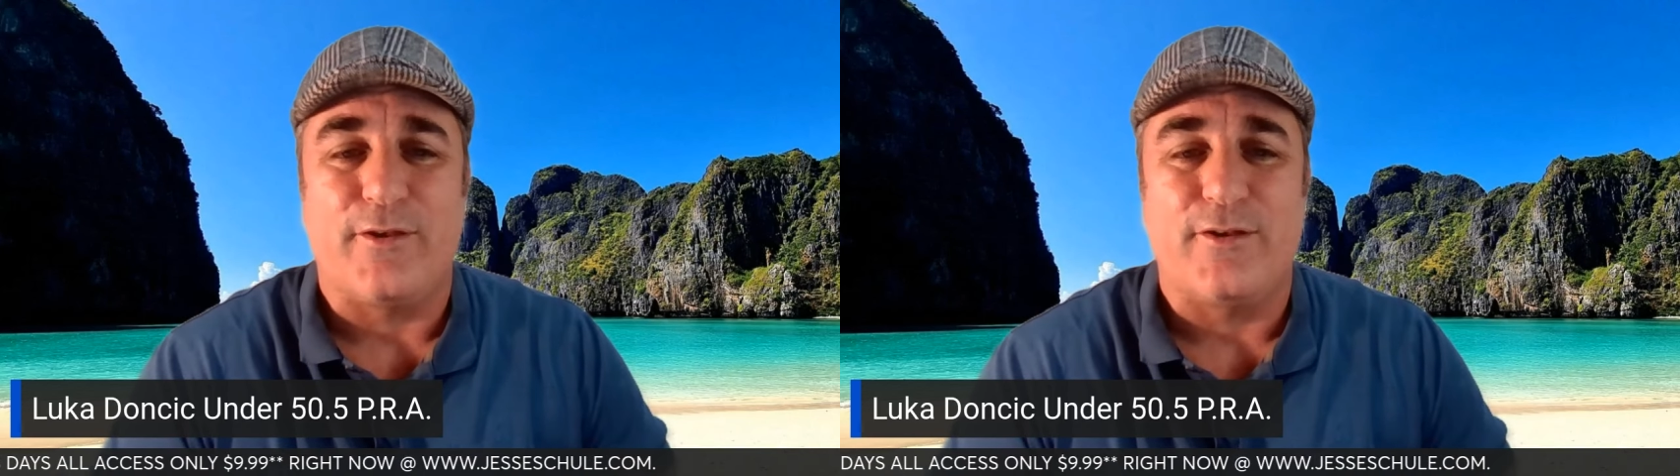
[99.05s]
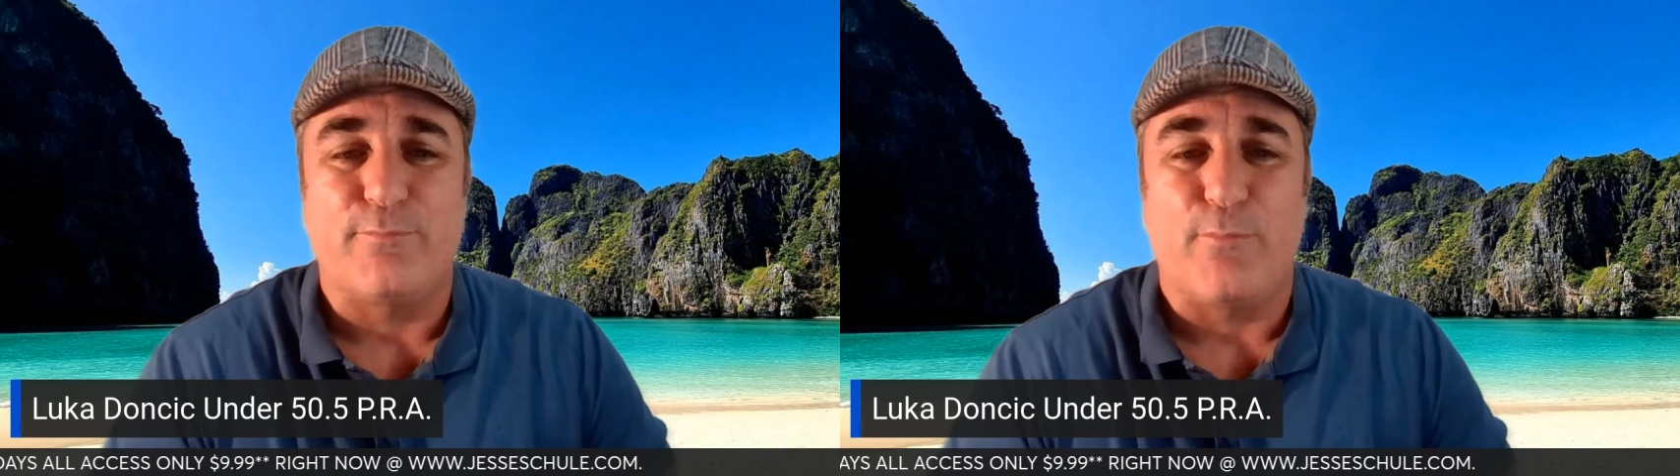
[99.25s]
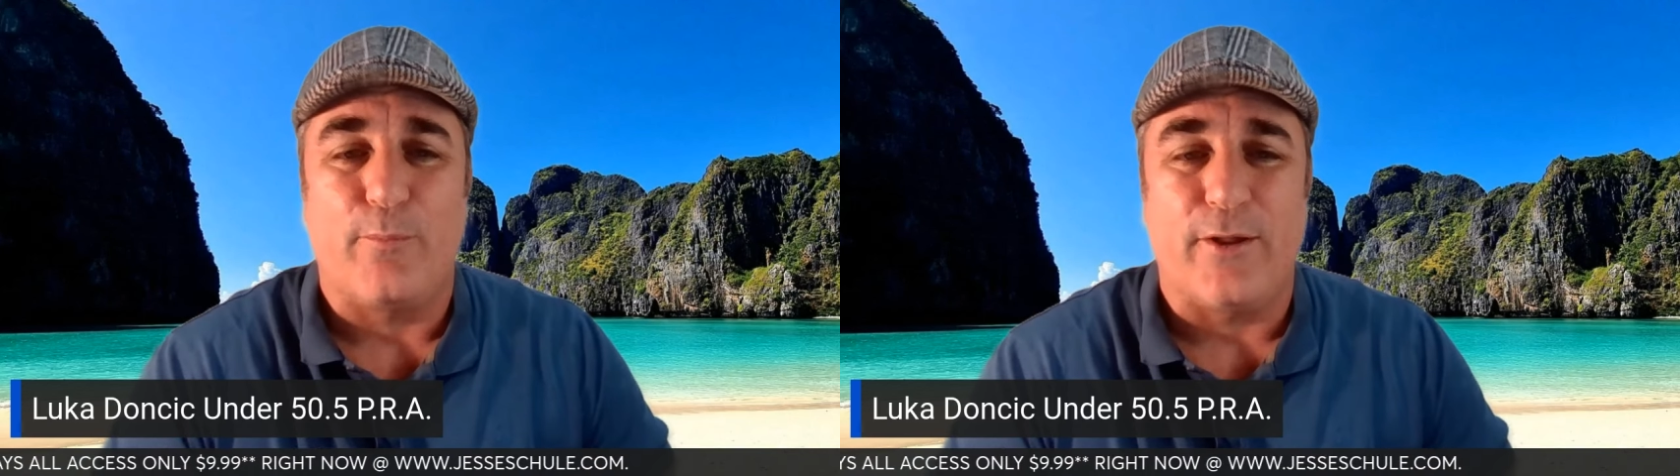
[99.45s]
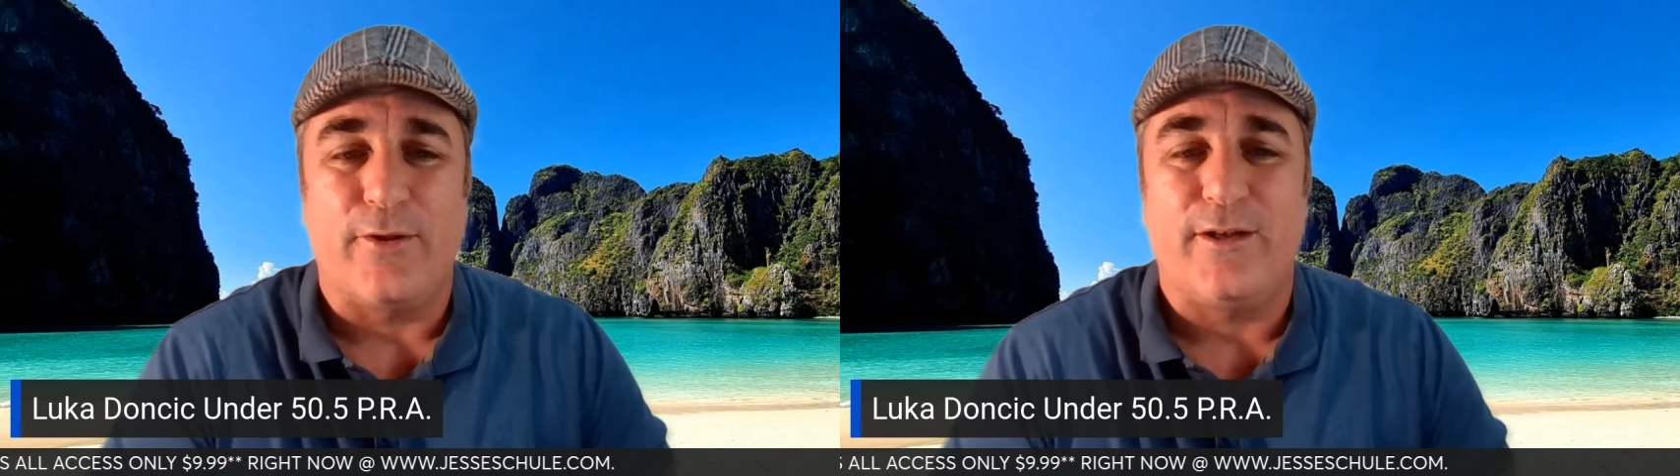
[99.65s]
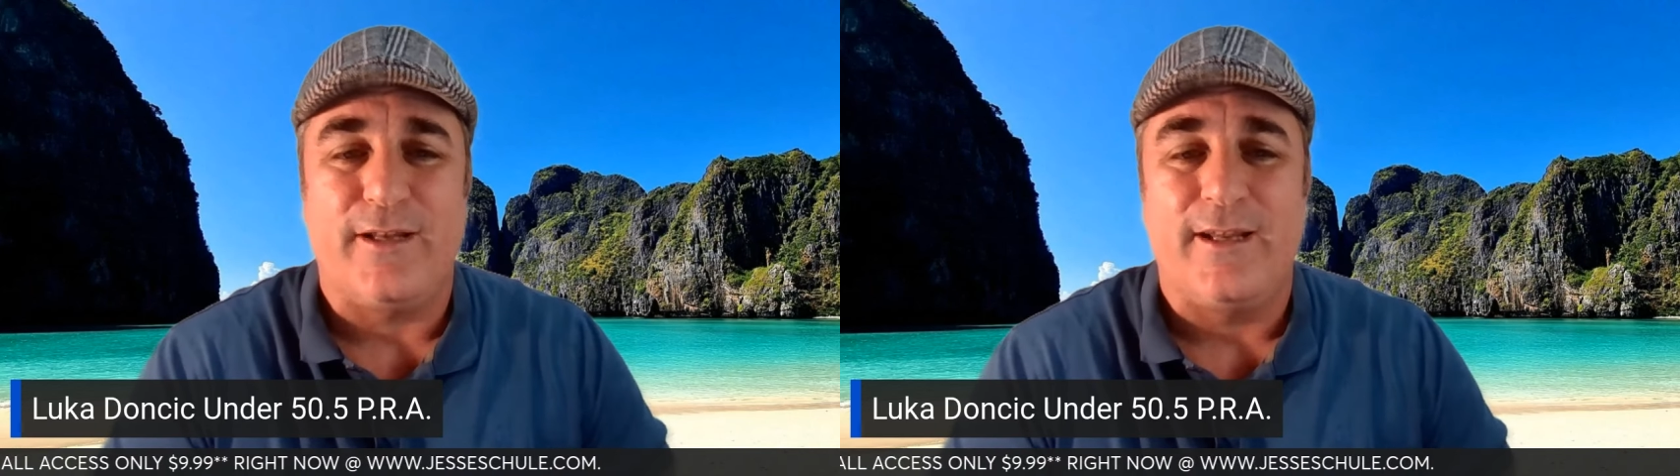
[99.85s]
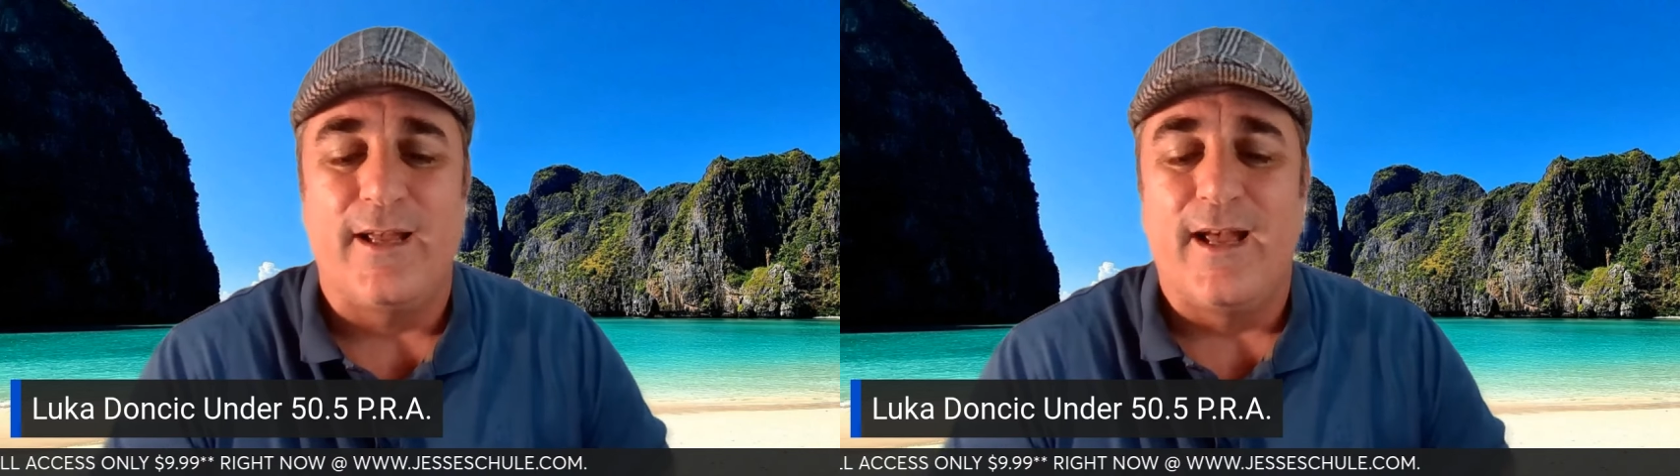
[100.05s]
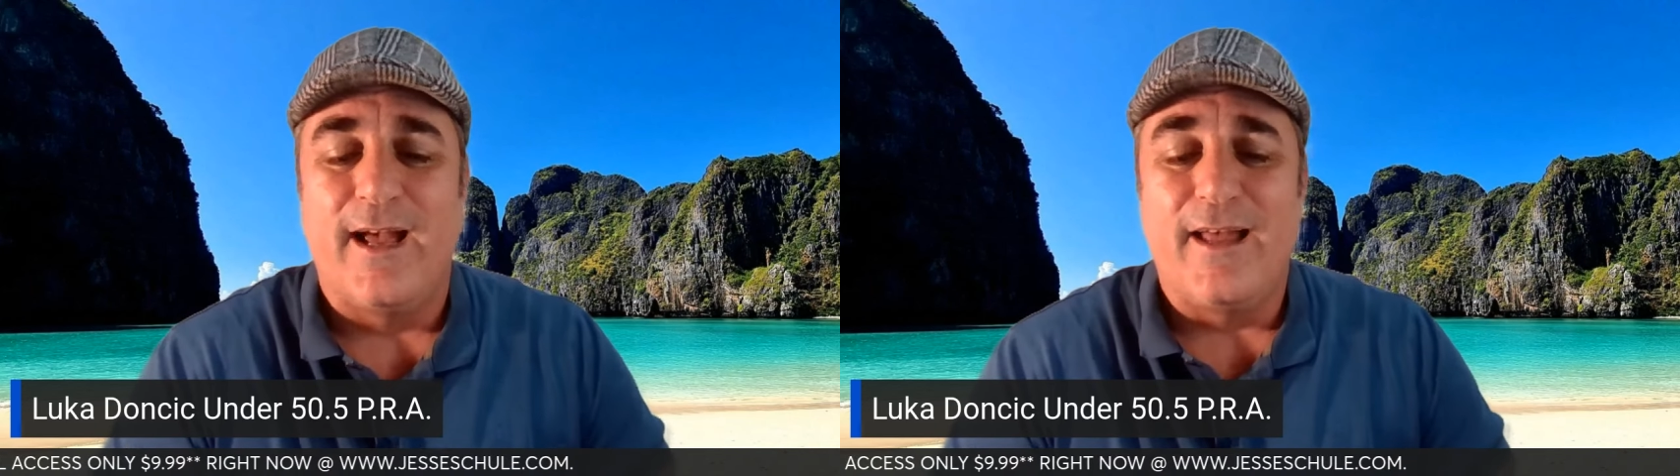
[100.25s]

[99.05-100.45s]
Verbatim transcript: with his mobility.